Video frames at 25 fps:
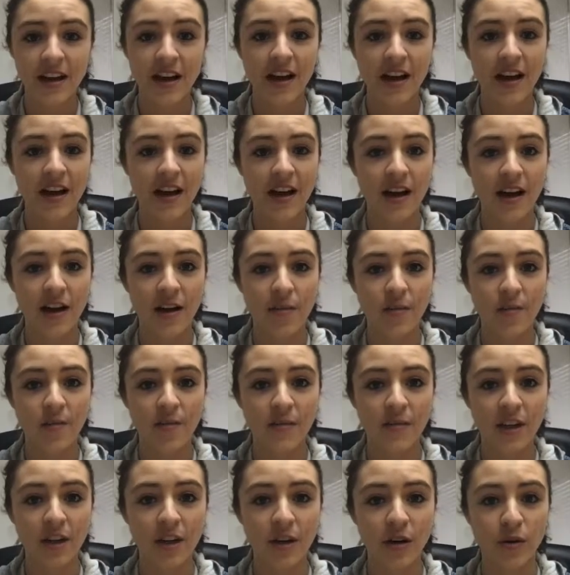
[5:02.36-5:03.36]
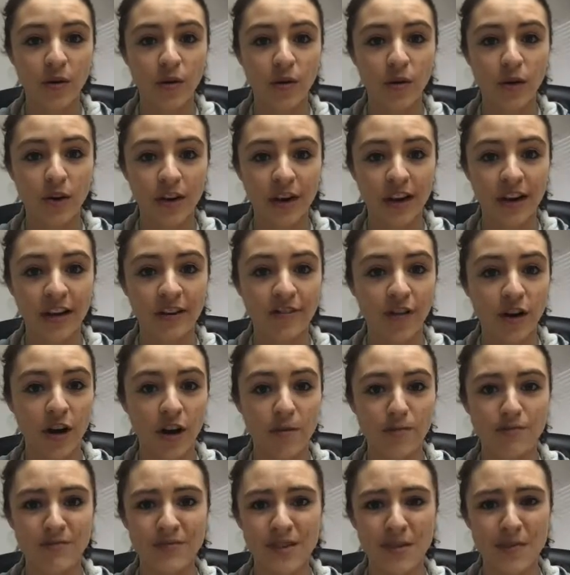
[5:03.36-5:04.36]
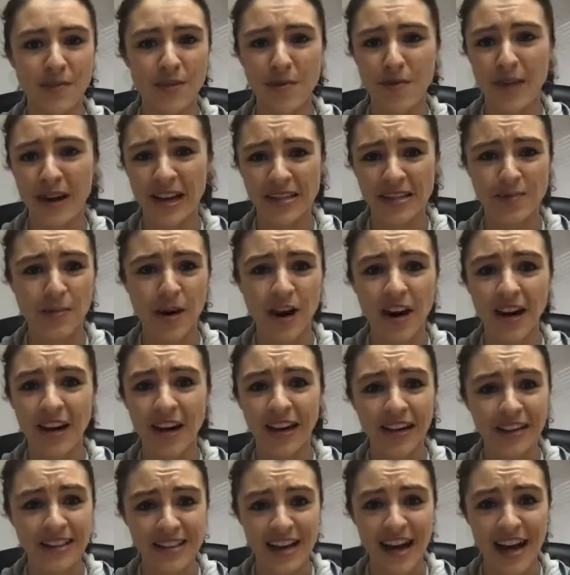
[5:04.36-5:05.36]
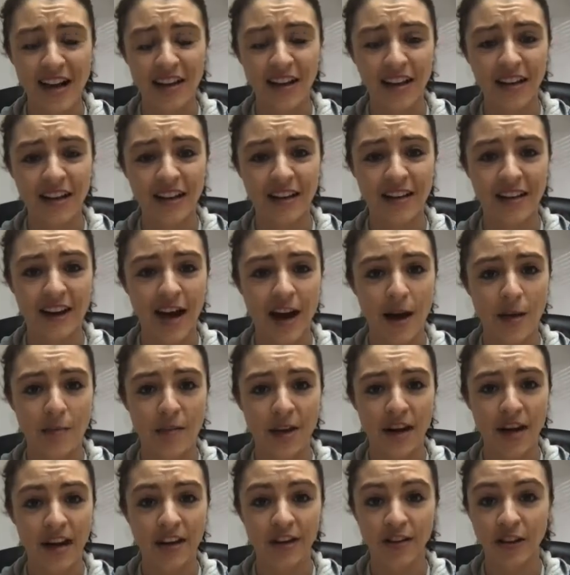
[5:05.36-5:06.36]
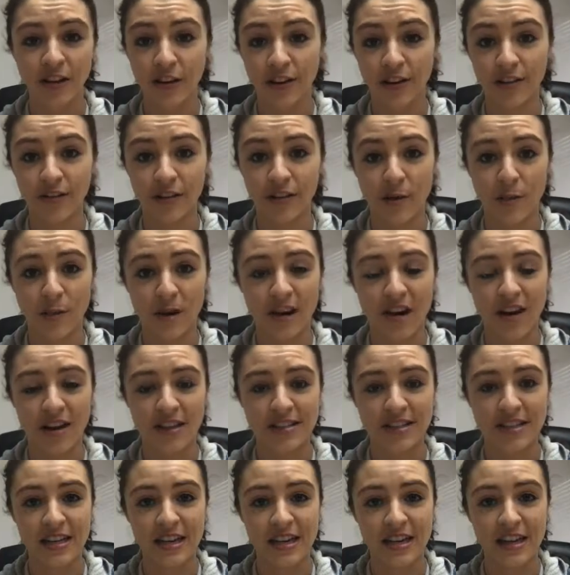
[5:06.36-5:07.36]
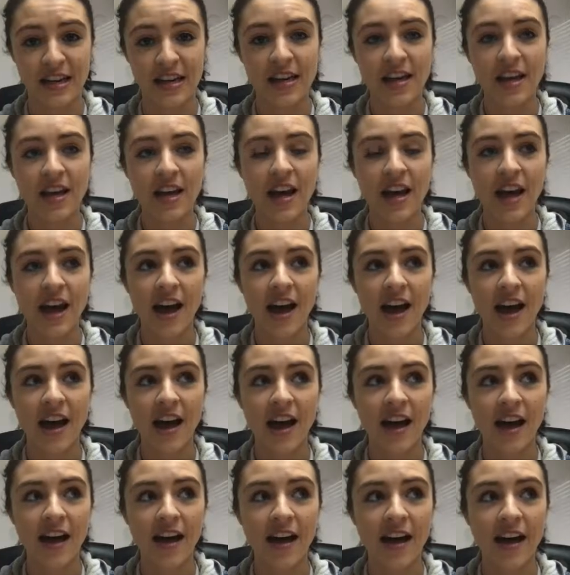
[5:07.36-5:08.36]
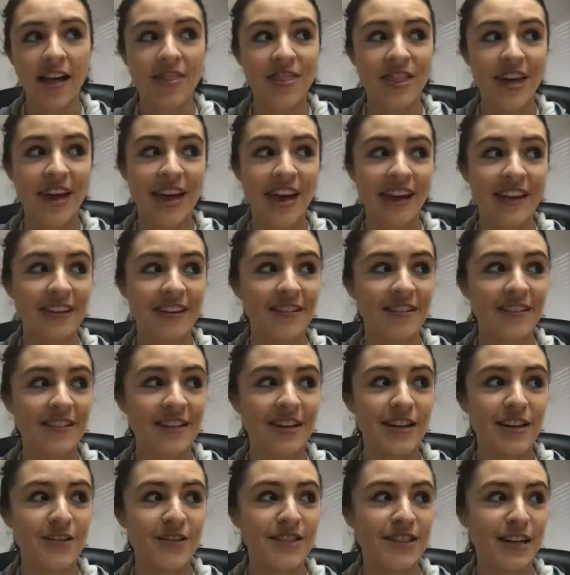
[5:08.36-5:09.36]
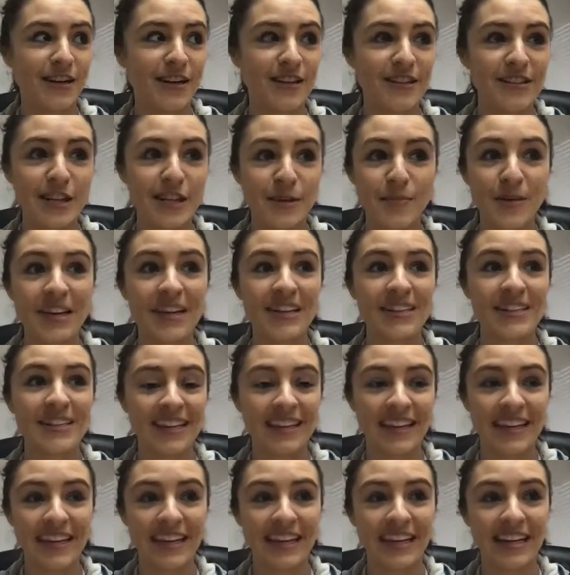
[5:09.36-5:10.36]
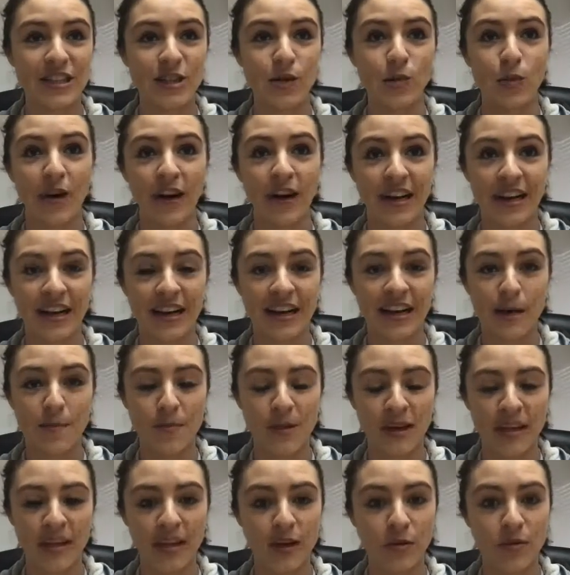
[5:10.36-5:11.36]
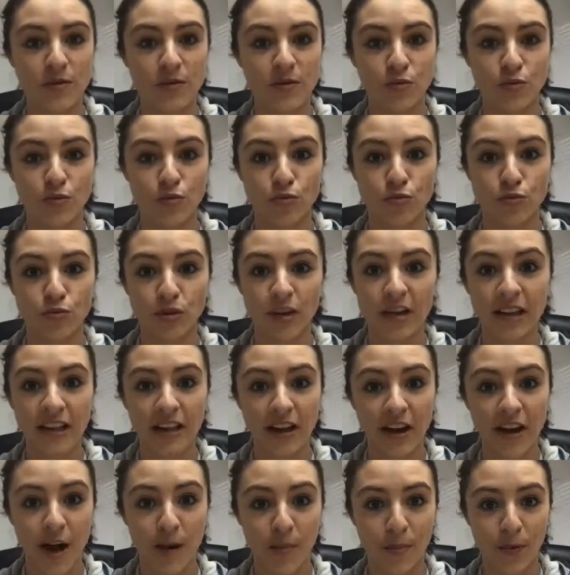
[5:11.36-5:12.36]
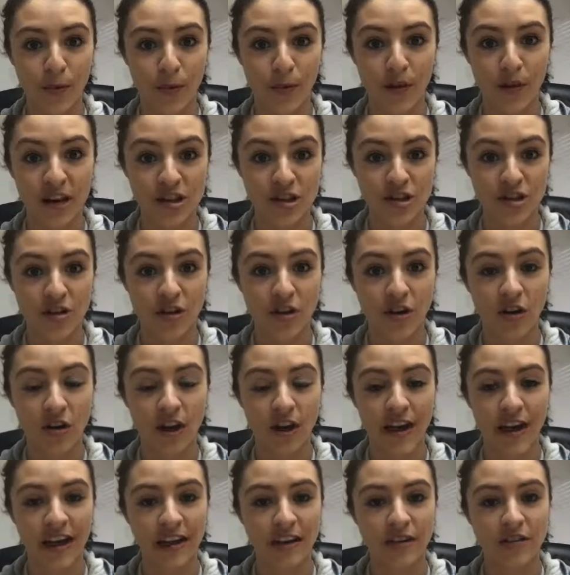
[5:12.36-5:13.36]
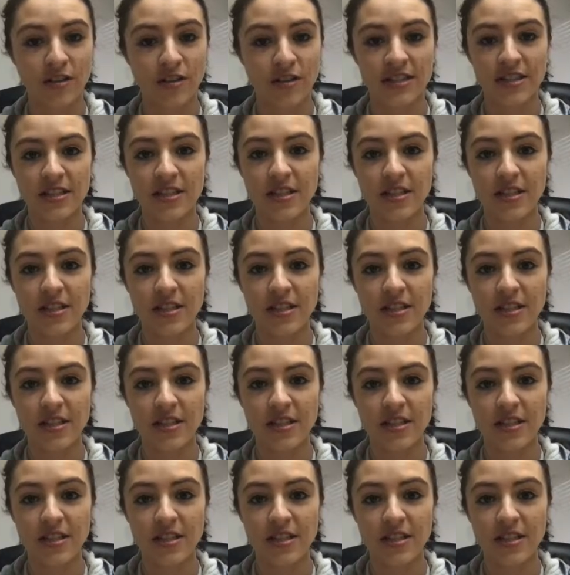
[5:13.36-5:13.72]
learning from some of the best marketing talent that I could learn from in Austin. And then, serendipitously getting to work at a company that was really operational and just,